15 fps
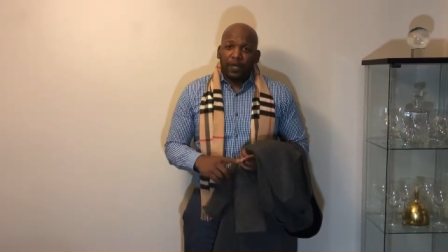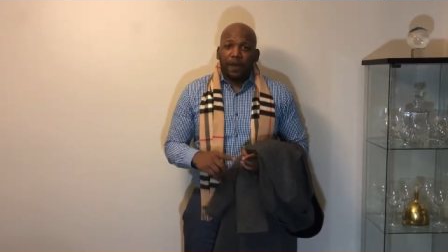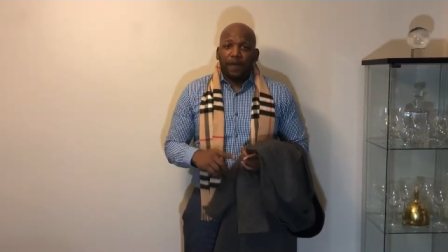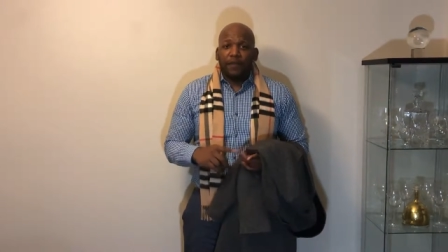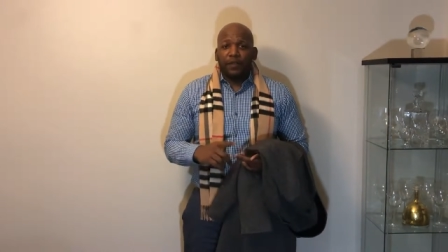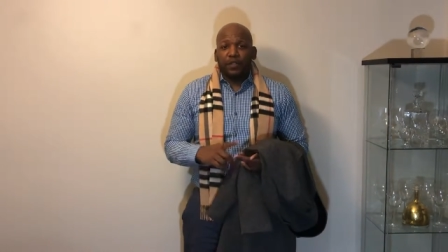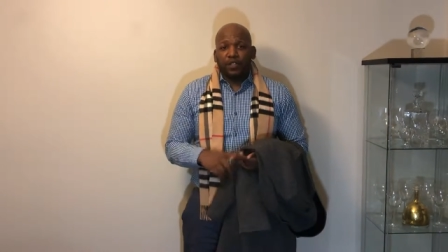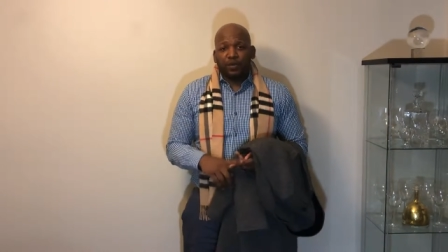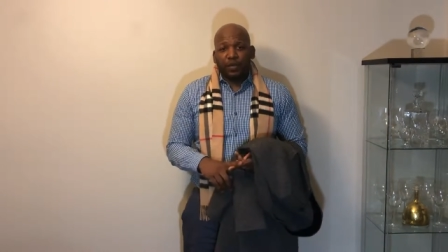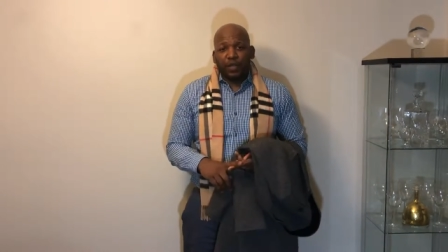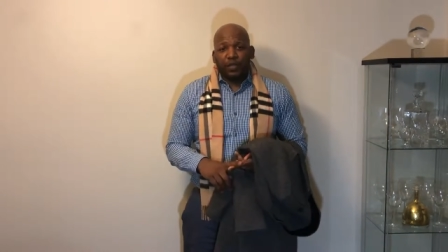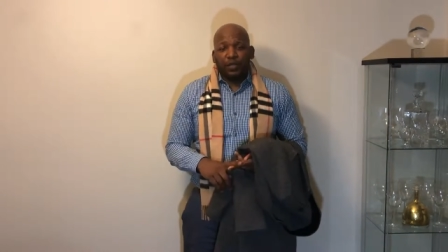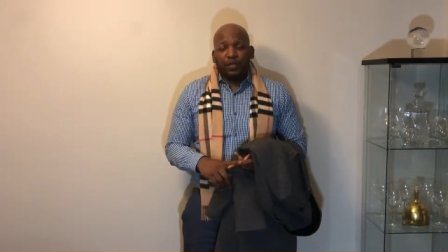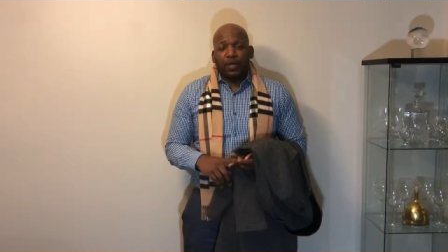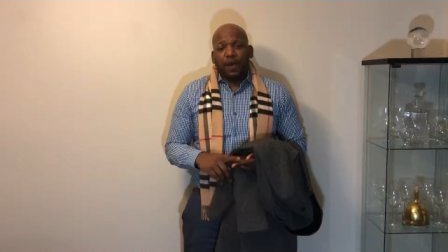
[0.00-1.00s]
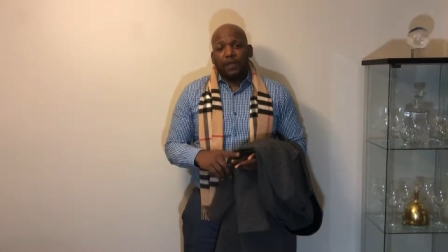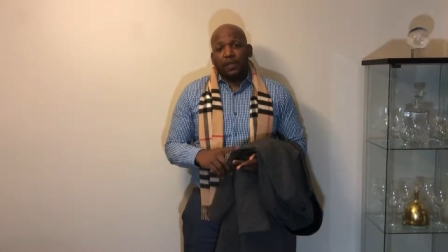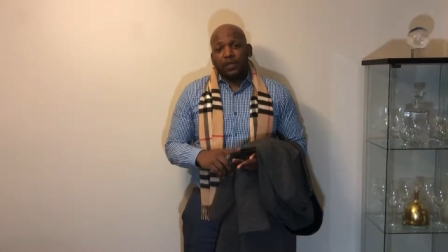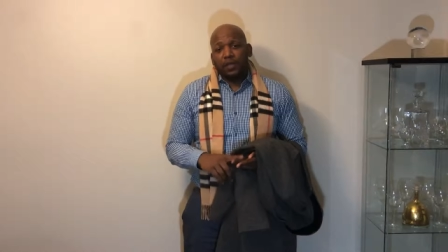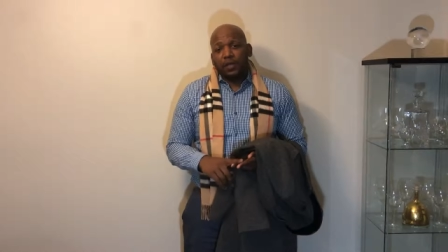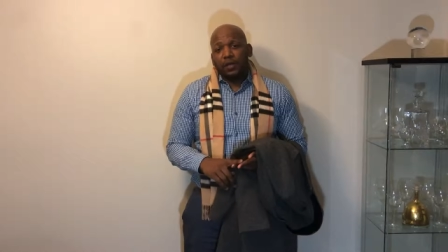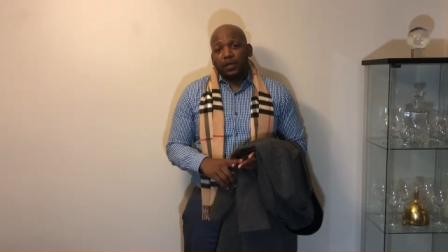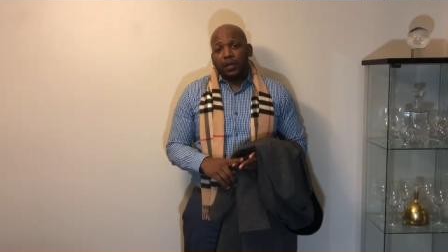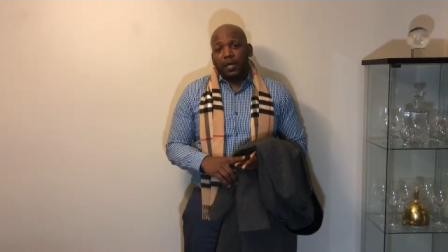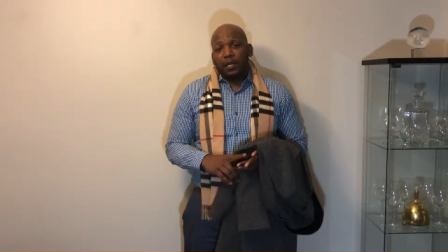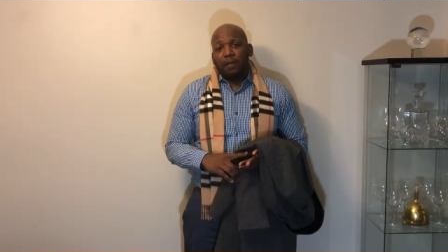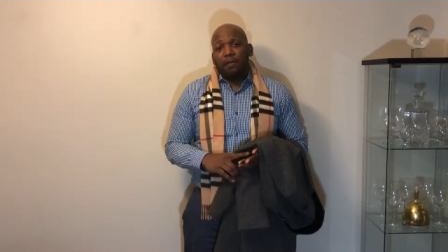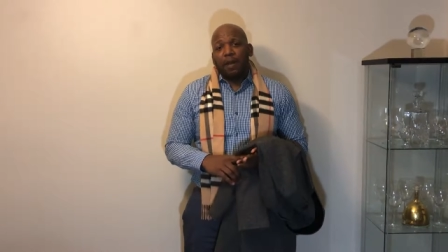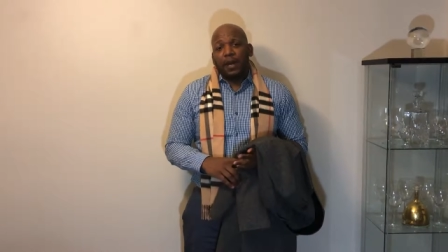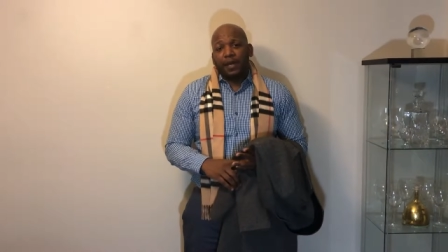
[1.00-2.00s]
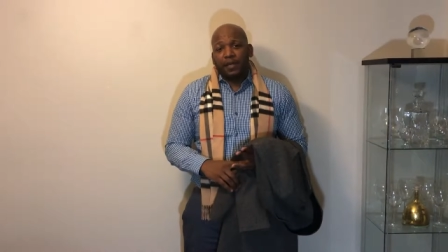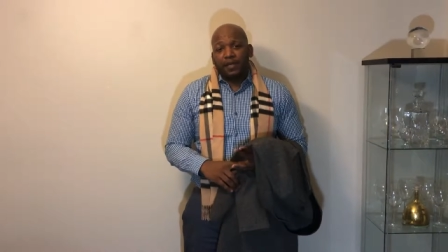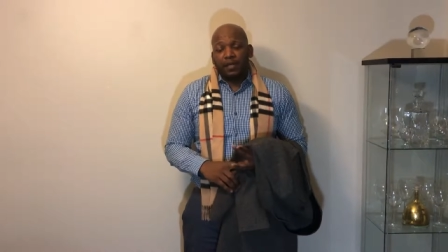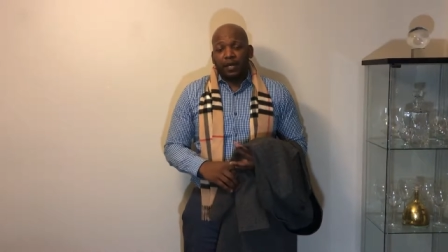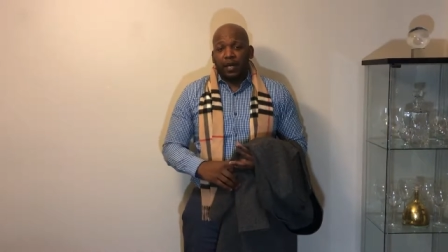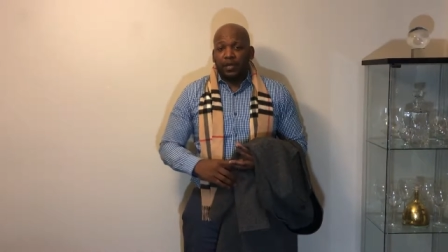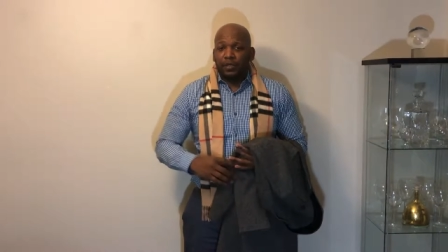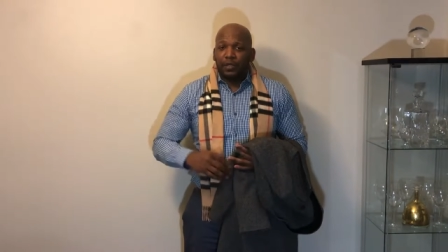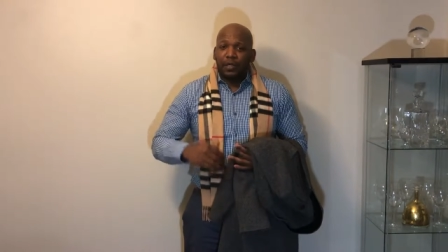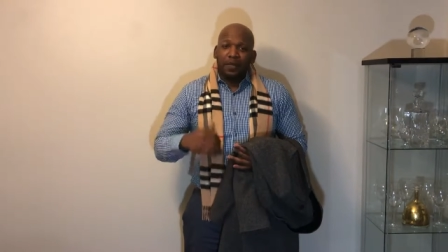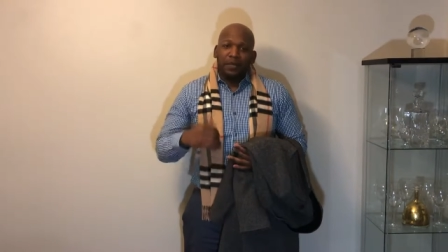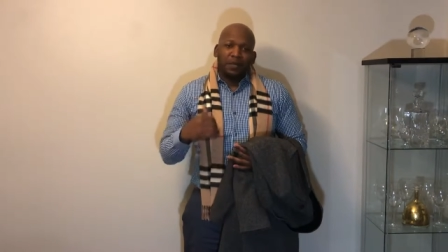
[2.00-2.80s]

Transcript: you have the Trench, you have the Tugger, and the Macintosh.